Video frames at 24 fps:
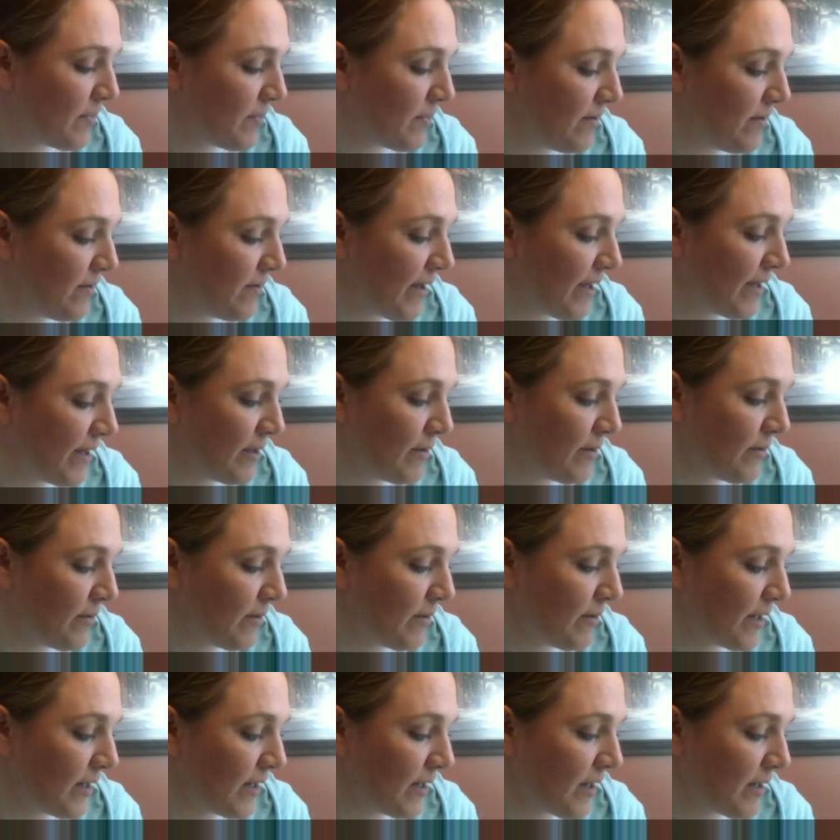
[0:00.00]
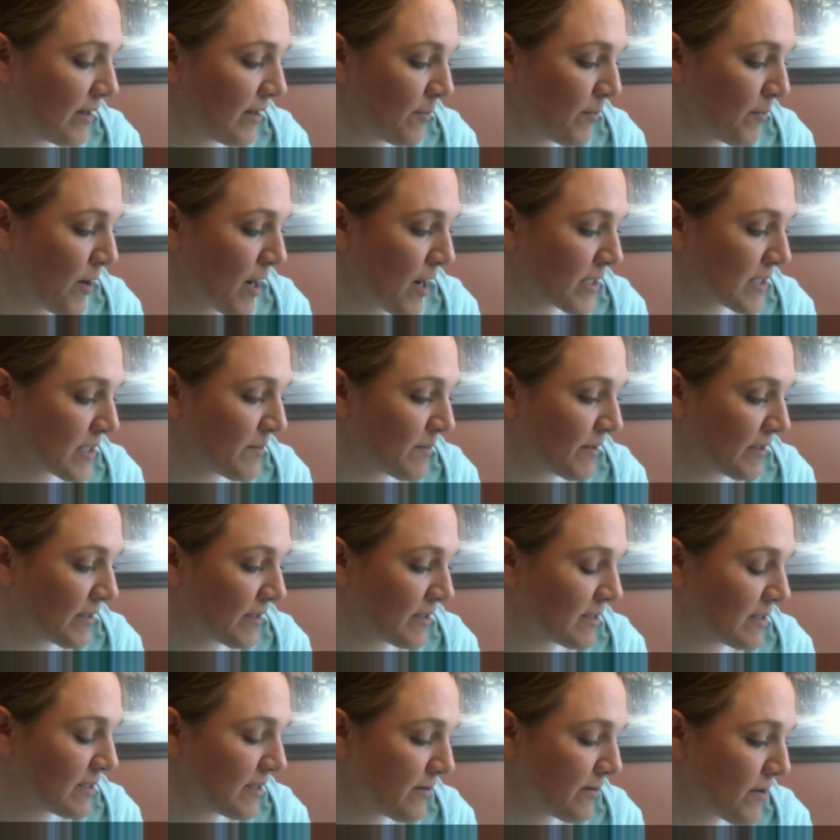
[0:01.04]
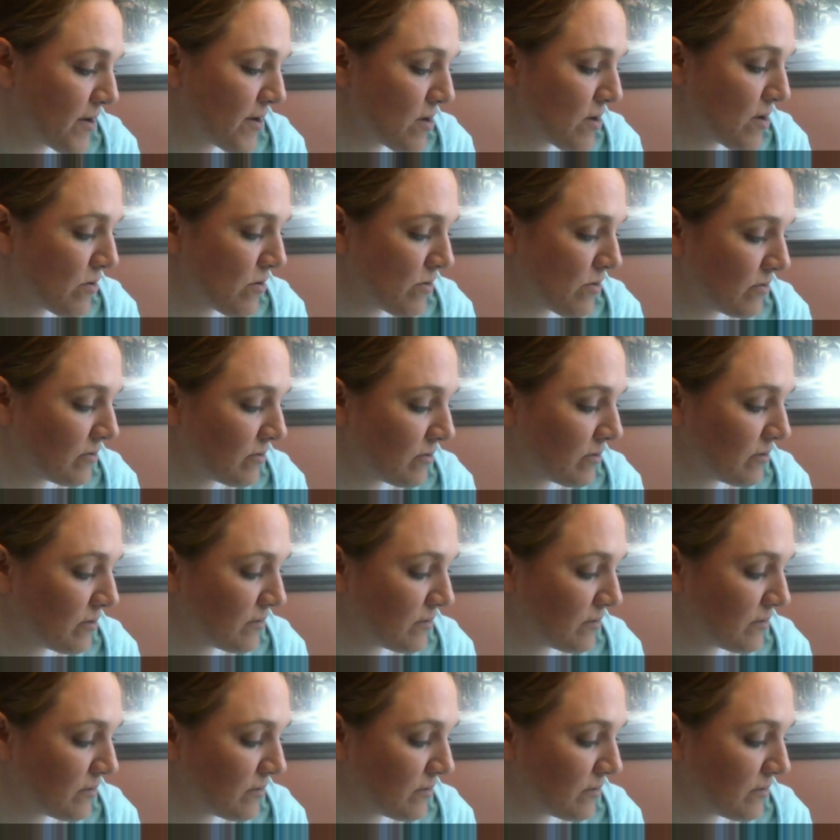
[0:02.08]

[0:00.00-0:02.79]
P-value, I got approximately 0.